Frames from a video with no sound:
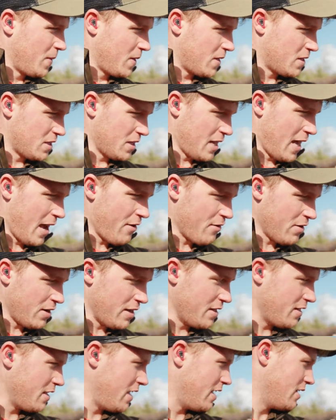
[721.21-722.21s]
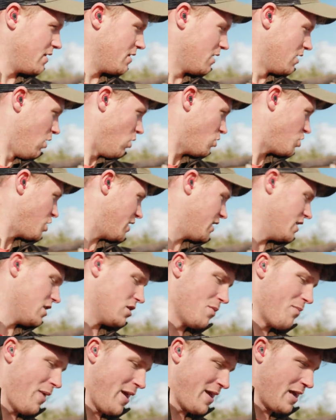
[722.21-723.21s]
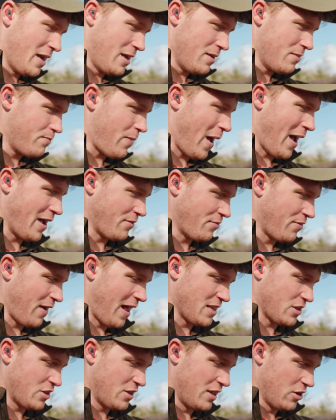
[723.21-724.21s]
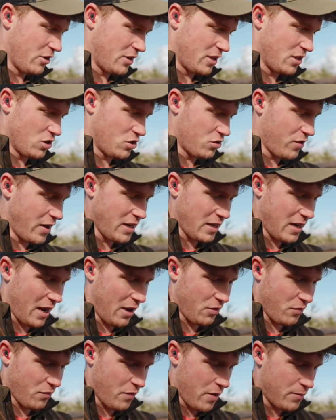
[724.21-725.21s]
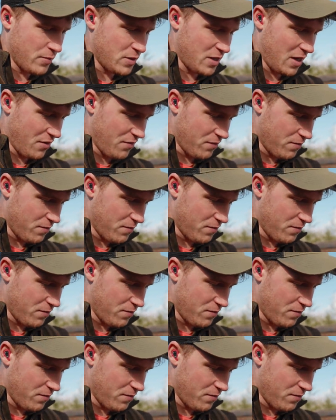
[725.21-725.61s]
Because inherently the logic is to make it bang flat, so they're looking straight down the rib, seeing